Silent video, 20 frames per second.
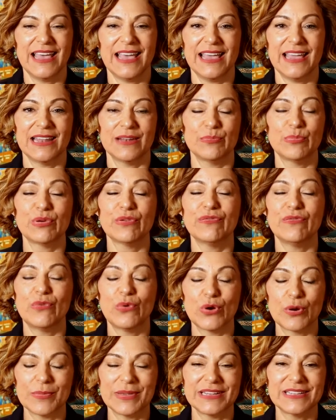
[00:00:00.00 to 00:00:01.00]
and
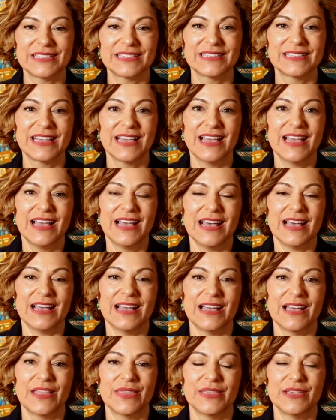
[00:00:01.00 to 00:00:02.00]
performance.
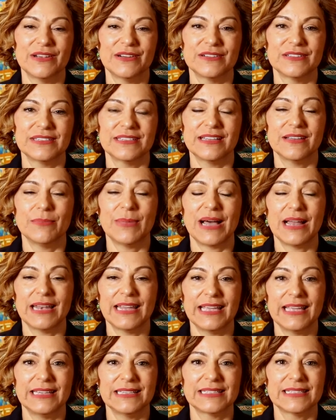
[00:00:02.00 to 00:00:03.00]
Uh, there's the
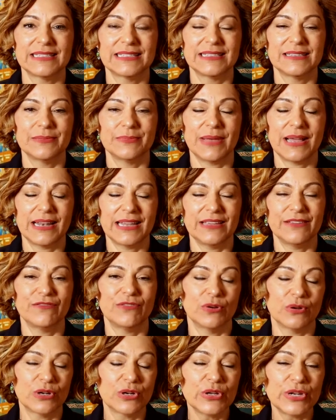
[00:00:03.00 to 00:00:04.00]
ballets, ballet
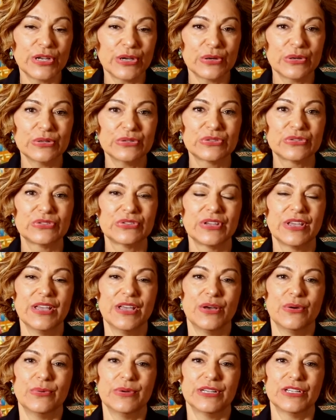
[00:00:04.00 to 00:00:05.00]
folclóricos,
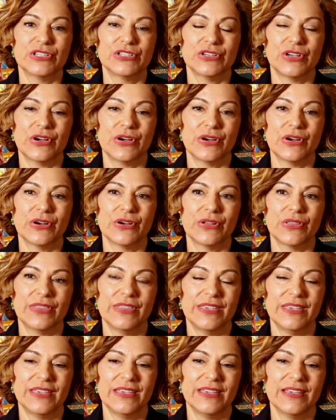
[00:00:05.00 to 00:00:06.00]
which are
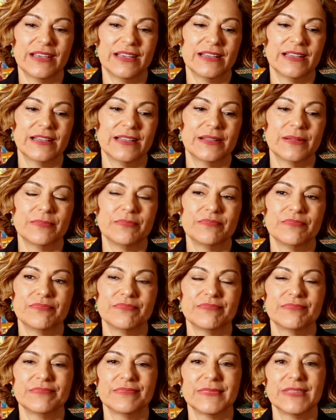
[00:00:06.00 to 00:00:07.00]
the,
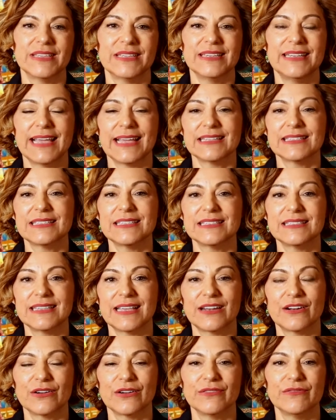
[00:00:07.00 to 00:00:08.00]
um, the dances
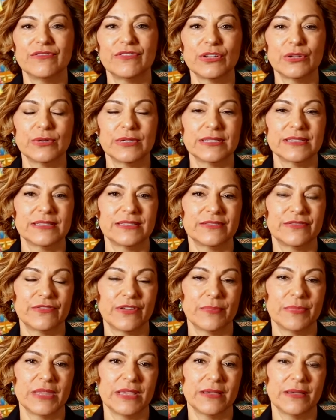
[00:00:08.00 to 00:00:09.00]
that are influenced
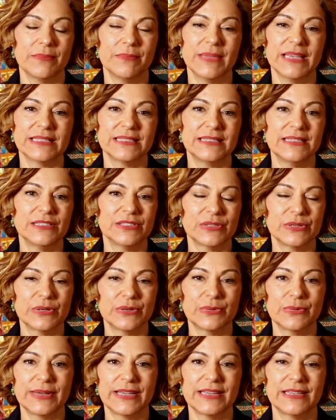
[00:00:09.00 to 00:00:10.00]
from the
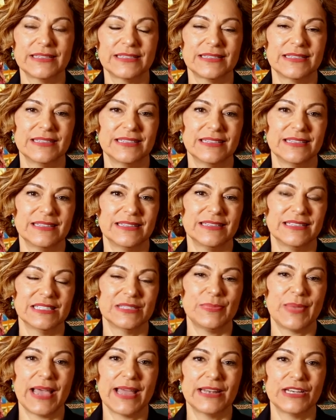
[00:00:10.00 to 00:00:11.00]
mestizo race, the, the
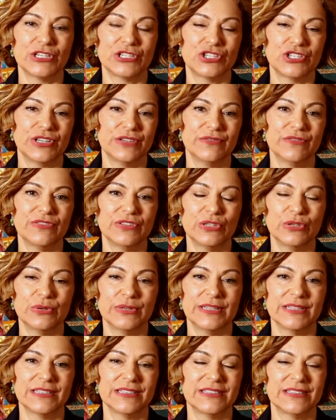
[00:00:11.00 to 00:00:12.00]
Spanish
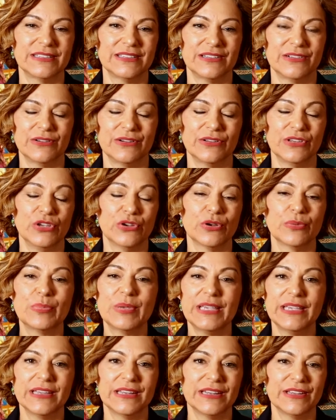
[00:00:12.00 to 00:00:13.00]
influence or
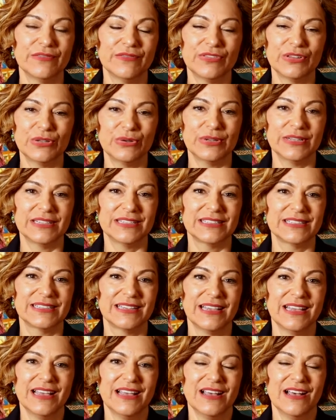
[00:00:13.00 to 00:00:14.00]
European influence,
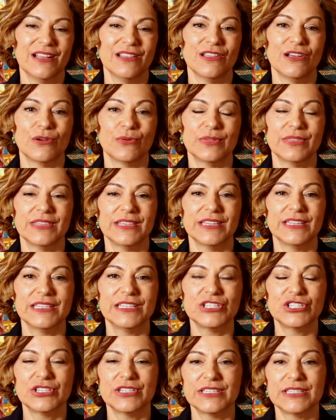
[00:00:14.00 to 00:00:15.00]
along with the
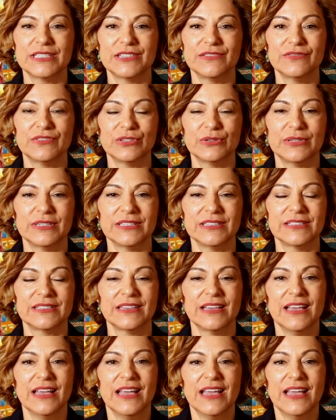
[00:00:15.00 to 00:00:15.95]
indigenous indigenous influence.